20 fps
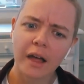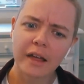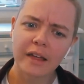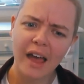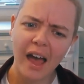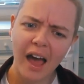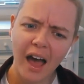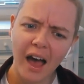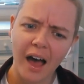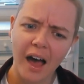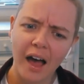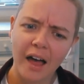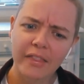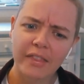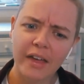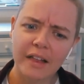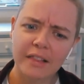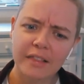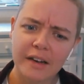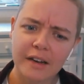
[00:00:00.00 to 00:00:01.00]
Yeah,
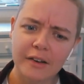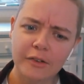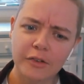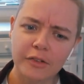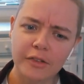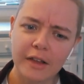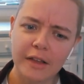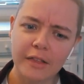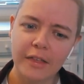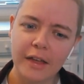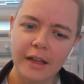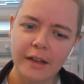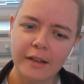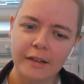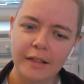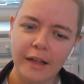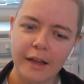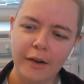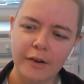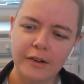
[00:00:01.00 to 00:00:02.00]
that's an interesting thing to
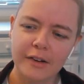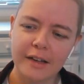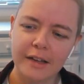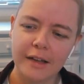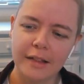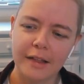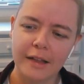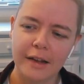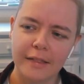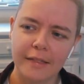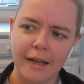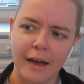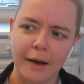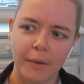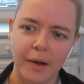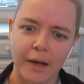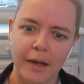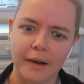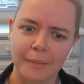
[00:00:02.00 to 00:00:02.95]
like articulate it that way.